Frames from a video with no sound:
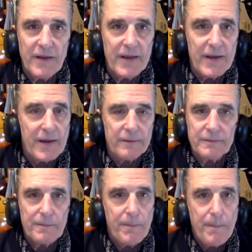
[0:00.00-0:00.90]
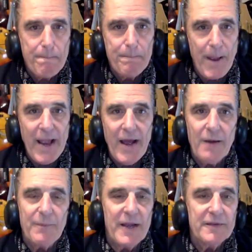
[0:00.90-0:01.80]
like,
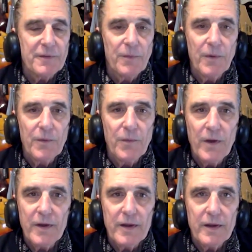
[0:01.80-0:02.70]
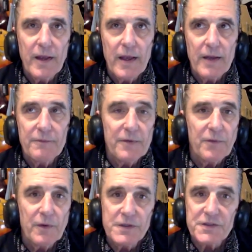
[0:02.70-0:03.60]
bam, I hit the road running and I've
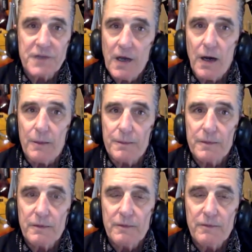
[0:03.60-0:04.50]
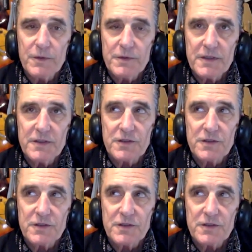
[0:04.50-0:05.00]
never really stopped. I've always had this